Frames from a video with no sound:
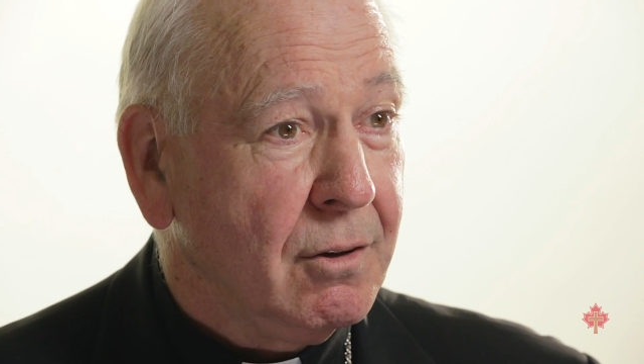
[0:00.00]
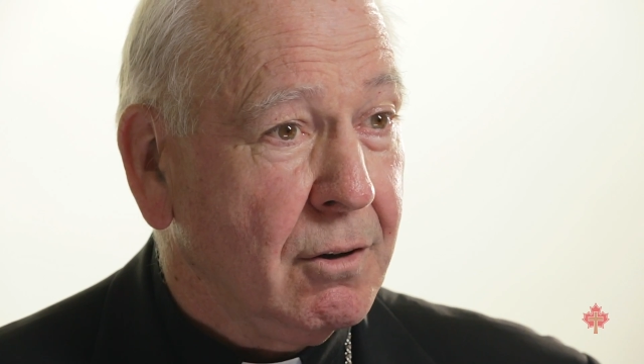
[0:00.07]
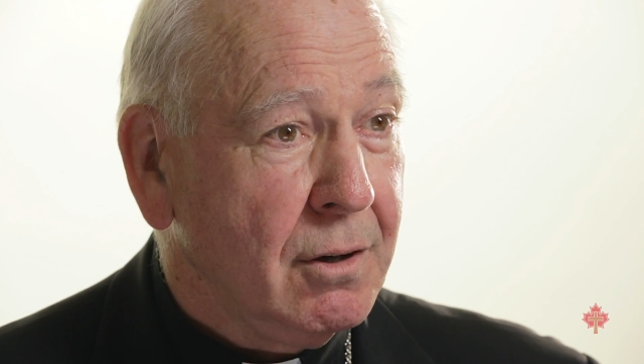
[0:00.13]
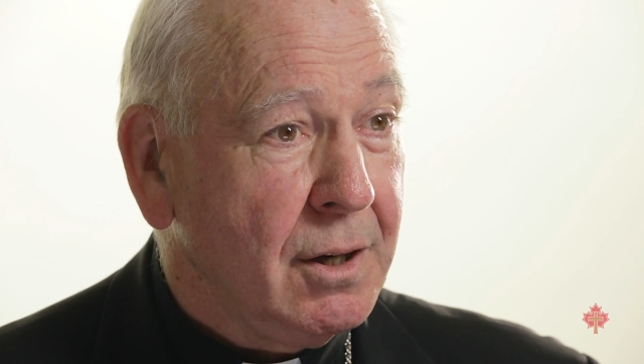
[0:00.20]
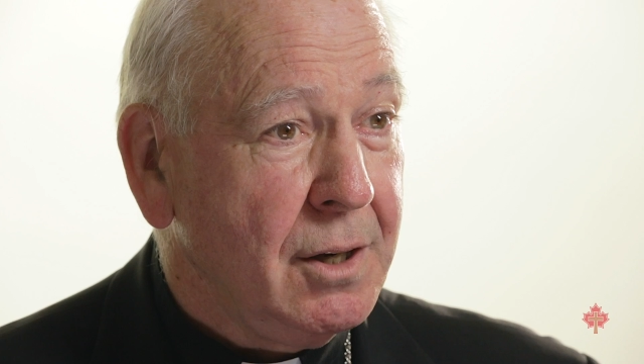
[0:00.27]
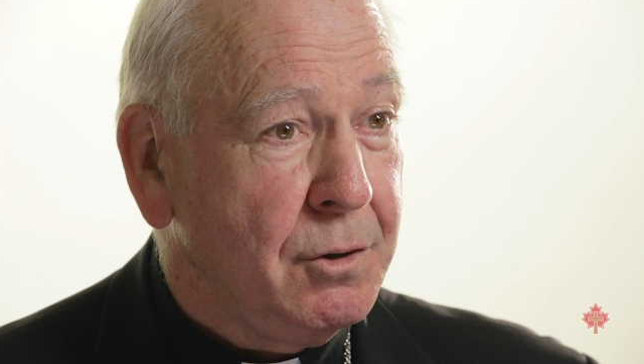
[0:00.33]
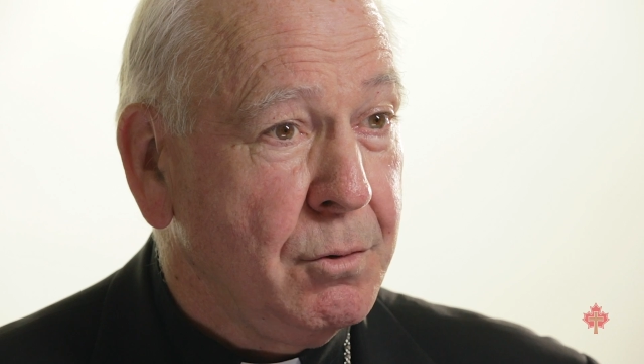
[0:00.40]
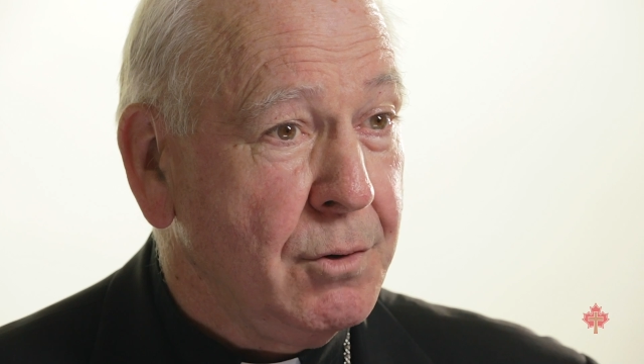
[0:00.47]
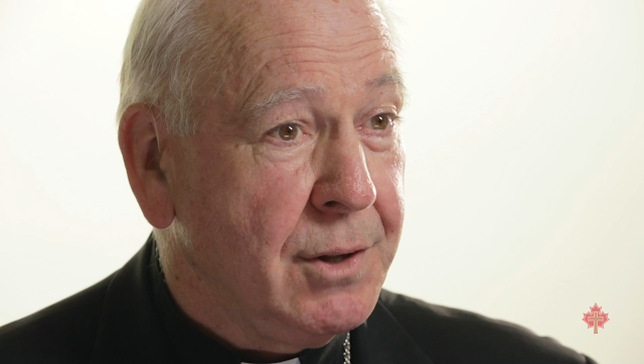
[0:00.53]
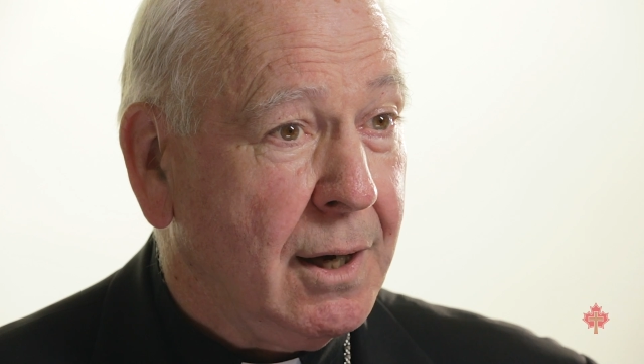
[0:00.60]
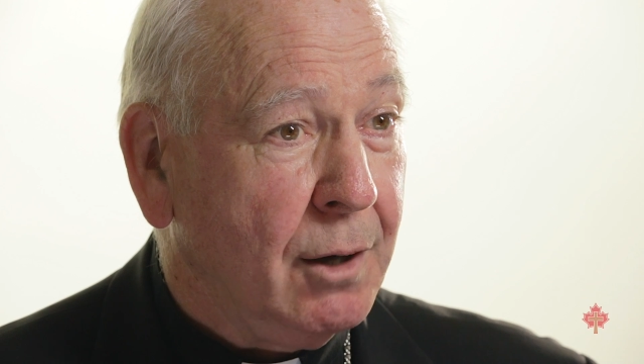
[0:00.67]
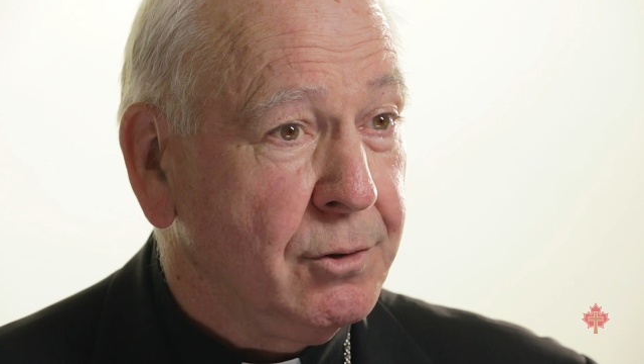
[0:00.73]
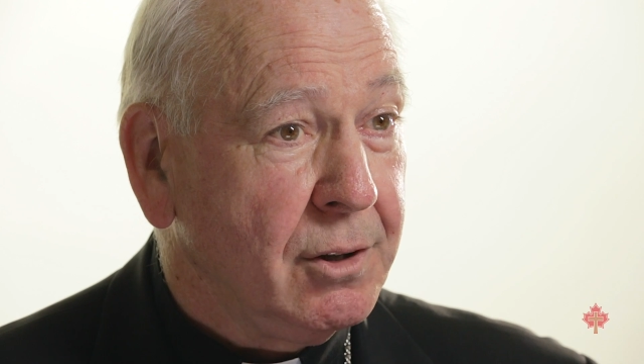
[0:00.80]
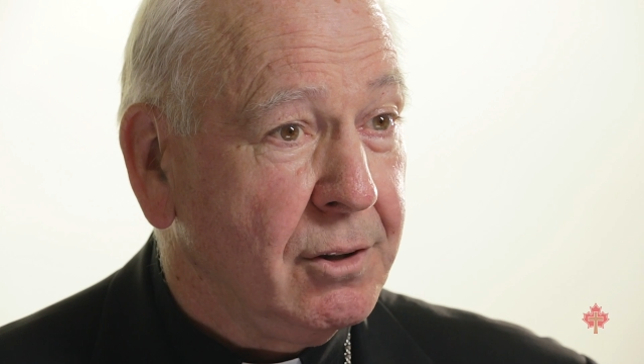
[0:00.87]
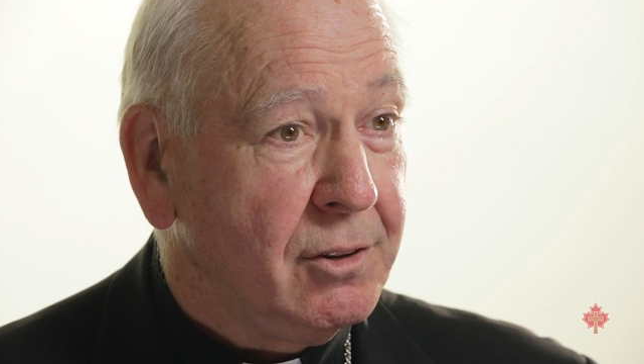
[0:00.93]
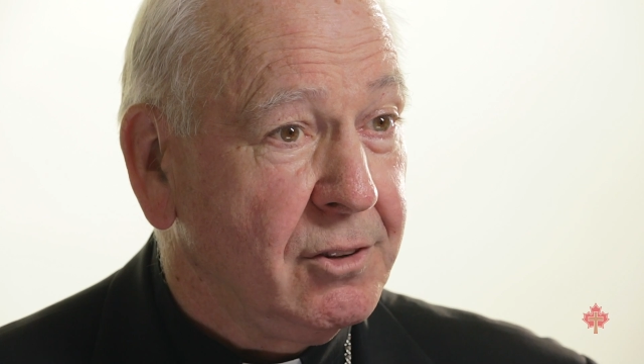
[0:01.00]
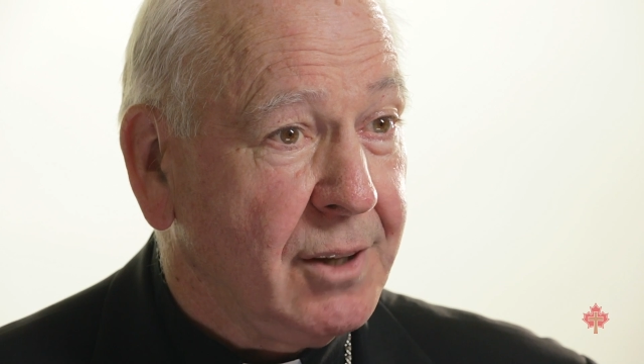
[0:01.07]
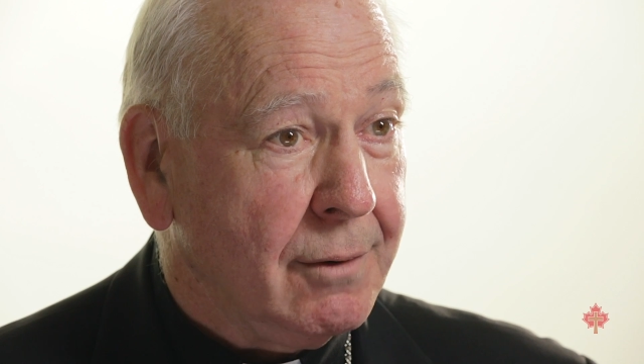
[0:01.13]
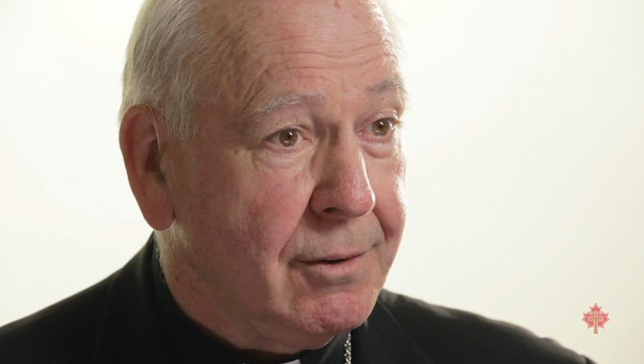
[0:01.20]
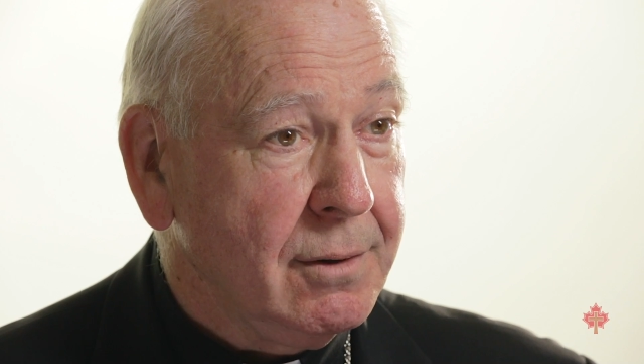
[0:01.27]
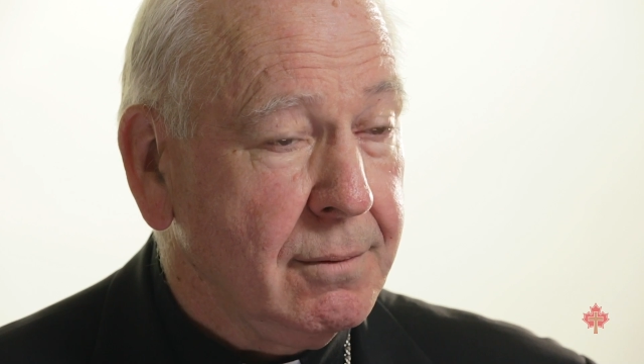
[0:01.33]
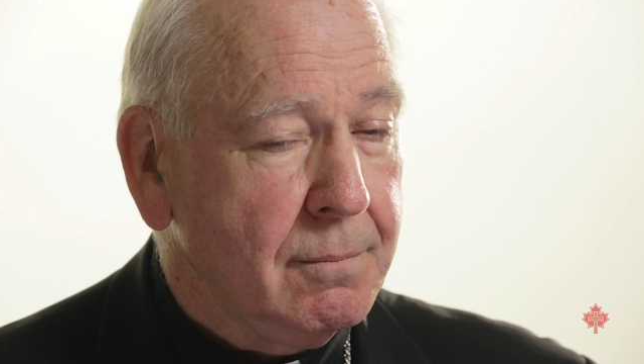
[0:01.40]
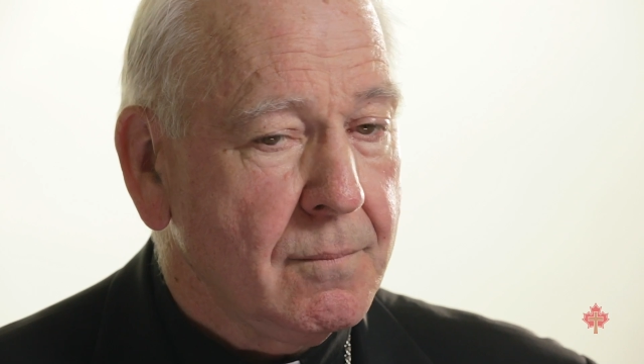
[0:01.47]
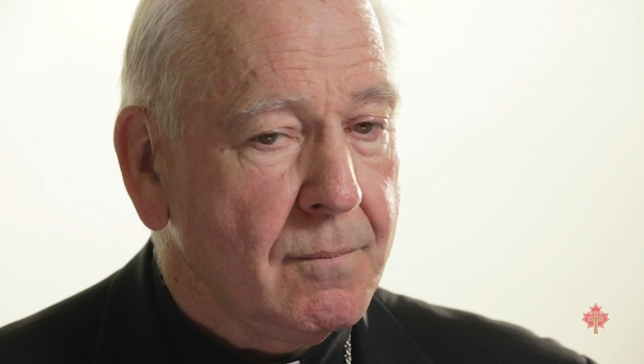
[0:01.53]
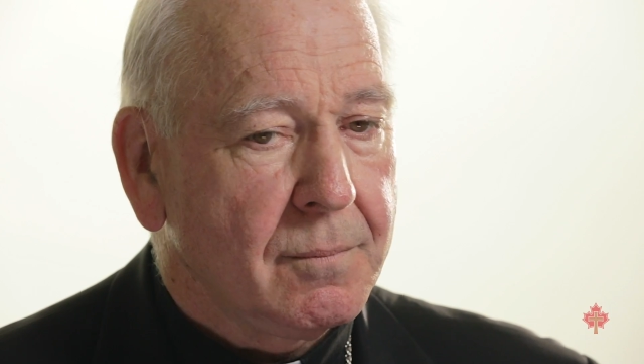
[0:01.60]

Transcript: early 2007,